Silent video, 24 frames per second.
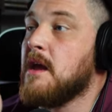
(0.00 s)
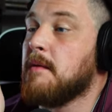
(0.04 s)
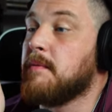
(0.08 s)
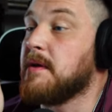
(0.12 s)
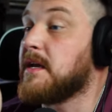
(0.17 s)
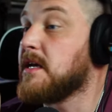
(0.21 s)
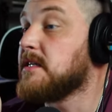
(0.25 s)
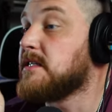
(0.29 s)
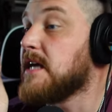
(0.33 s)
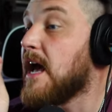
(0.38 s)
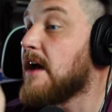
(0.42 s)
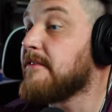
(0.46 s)

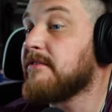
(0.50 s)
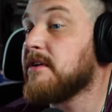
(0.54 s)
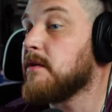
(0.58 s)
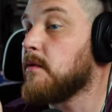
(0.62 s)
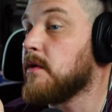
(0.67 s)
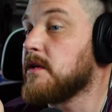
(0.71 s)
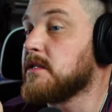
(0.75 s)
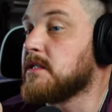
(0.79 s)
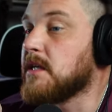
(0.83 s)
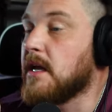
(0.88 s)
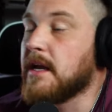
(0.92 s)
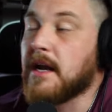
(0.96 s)
Because
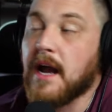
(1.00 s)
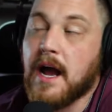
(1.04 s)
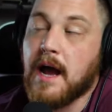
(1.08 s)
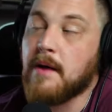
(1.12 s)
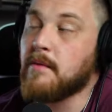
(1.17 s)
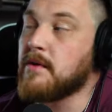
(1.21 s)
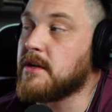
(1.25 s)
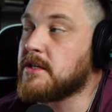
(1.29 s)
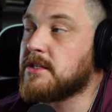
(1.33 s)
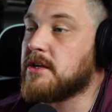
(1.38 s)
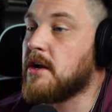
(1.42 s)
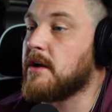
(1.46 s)
everyone's like, I
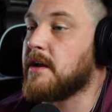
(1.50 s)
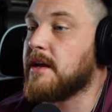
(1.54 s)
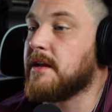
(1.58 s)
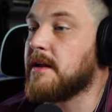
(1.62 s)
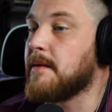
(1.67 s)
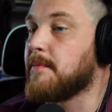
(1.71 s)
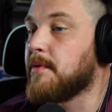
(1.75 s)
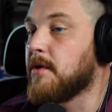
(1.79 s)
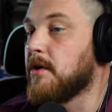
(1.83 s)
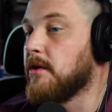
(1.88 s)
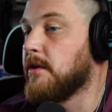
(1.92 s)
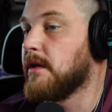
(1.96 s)
want to start getting
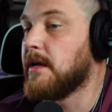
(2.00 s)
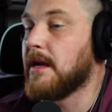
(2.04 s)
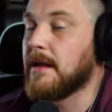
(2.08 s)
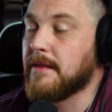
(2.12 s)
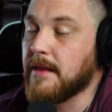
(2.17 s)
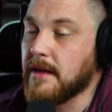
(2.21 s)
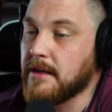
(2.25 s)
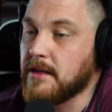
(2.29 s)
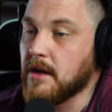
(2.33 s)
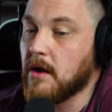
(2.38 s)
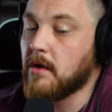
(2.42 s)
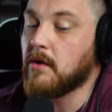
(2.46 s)
up early and
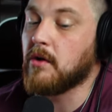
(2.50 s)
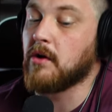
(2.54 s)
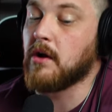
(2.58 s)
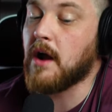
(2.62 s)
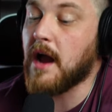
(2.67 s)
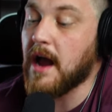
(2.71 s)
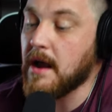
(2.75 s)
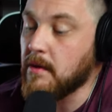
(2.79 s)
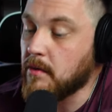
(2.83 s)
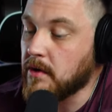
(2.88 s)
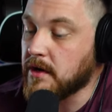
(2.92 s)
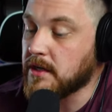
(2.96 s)
they don't, or
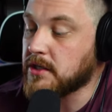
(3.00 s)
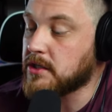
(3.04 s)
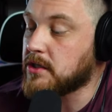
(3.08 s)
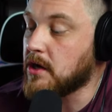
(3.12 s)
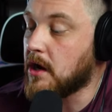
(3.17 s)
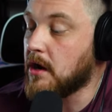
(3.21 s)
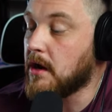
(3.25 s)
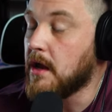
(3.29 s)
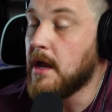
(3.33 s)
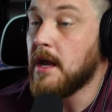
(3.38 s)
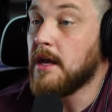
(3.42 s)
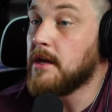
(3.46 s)
I want to
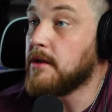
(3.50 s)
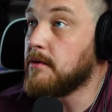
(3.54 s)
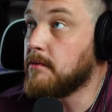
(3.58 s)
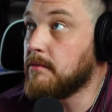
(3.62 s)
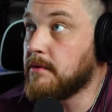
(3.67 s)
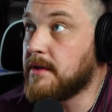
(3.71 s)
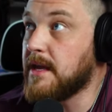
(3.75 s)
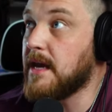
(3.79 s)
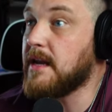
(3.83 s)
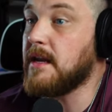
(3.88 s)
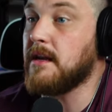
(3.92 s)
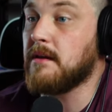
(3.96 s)
start
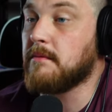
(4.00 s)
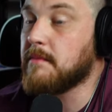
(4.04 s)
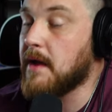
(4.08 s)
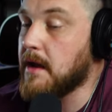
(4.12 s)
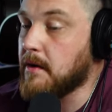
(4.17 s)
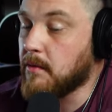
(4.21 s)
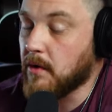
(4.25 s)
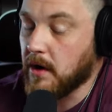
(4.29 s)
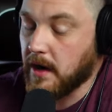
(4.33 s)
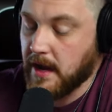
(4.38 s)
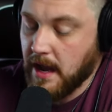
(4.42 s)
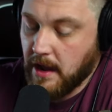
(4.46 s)
getting
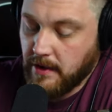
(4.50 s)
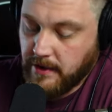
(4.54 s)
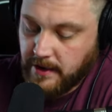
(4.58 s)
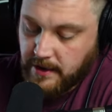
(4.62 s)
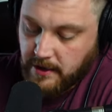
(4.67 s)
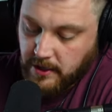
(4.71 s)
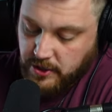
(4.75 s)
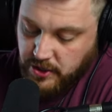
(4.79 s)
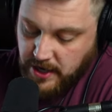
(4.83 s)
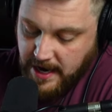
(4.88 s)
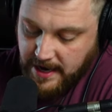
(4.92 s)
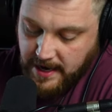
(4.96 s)
my workout in
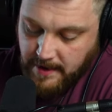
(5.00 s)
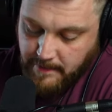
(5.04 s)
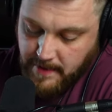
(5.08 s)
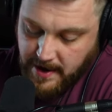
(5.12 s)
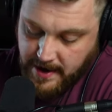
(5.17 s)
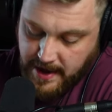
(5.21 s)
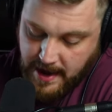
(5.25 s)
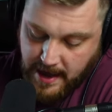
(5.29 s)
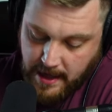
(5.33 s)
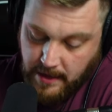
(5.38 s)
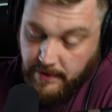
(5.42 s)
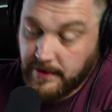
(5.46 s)
or tracking my
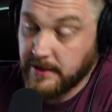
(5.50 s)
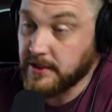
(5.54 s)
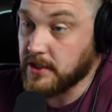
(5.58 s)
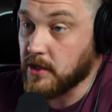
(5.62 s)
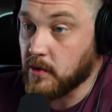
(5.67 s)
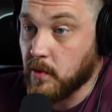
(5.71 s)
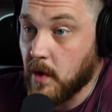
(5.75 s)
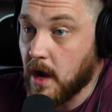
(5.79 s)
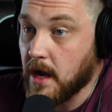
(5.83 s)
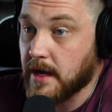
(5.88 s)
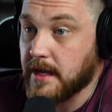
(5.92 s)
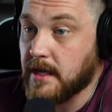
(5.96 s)
calories
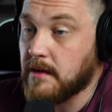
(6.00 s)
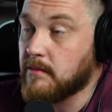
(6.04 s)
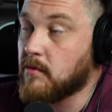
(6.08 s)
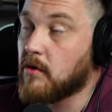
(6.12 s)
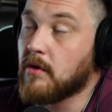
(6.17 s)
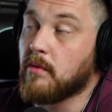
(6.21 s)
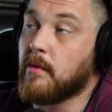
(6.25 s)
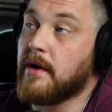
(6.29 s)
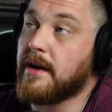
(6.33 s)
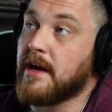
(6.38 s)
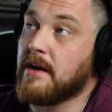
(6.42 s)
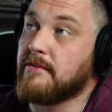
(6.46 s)
or walking
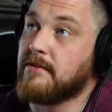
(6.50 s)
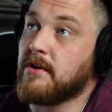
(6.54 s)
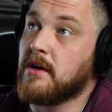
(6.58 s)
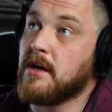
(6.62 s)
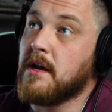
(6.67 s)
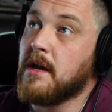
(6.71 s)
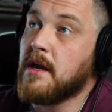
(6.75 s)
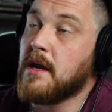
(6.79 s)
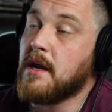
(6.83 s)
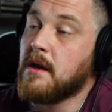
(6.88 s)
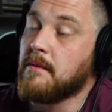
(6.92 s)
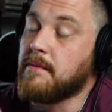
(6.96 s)
more, whatever,
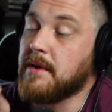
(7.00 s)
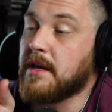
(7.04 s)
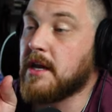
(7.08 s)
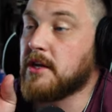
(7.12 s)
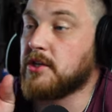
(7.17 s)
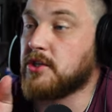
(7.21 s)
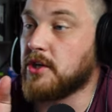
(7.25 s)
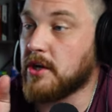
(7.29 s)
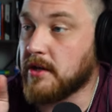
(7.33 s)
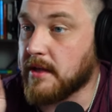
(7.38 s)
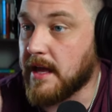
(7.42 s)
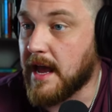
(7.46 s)

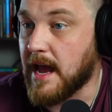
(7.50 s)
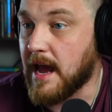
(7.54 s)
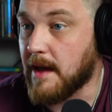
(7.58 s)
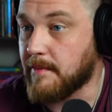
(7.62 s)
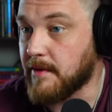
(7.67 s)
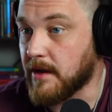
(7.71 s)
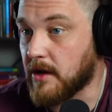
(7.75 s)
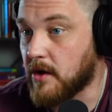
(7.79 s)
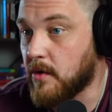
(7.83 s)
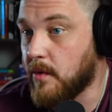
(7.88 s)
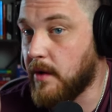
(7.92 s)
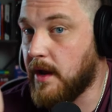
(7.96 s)
because you're the
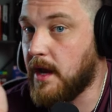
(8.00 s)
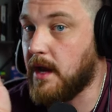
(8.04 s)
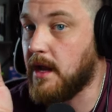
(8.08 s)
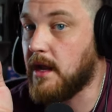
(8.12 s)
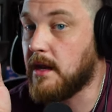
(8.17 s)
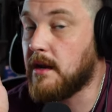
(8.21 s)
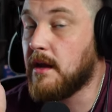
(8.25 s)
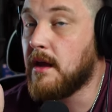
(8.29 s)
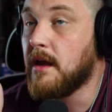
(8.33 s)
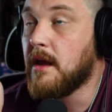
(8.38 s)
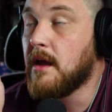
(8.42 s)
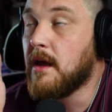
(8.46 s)
habit
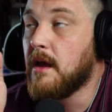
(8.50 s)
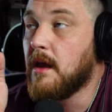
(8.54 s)
queen.